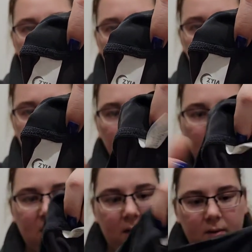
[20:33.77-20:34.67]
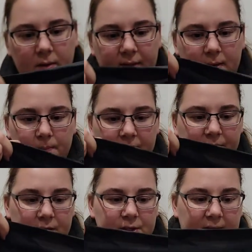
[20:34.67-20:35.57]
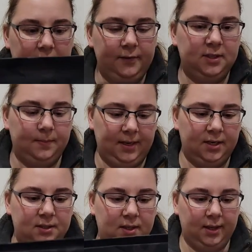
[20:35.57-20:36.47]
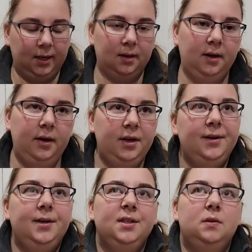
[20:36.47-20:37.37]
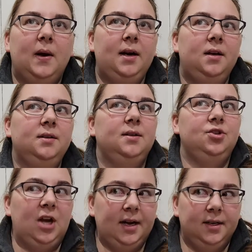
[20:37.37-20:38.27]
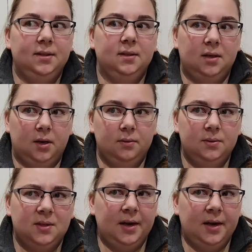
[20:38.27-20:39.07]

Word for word: mainly workout clothing, but they have expanded to like sweaters and jackets and coats.